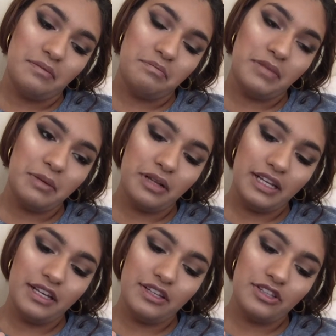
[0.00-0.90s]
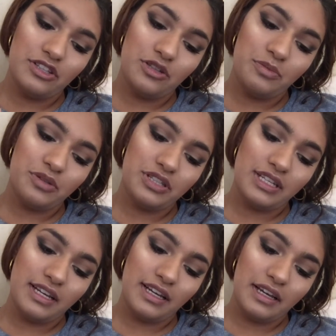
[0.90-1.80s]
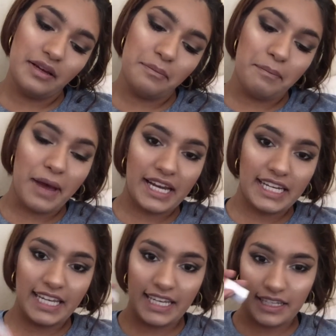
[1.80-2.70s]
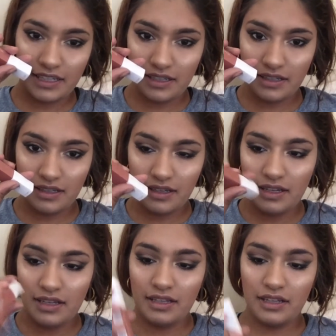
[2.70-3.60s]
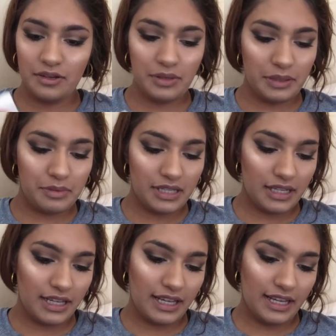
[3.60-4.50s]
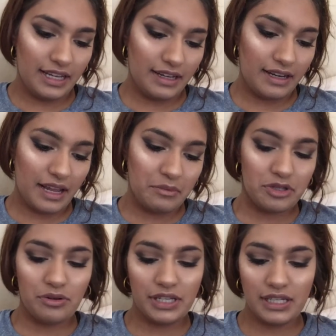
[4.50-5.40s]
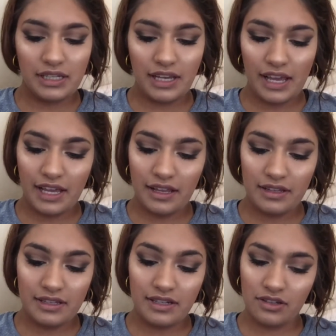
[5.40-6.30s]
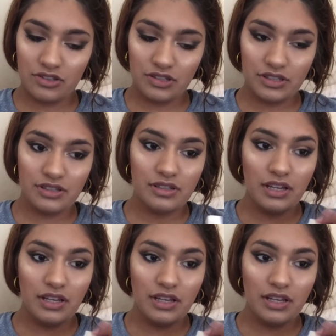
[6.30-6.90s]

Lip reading: Maybelline Superstay Matte Ink liquid lipstick in Amazonian and Seductress.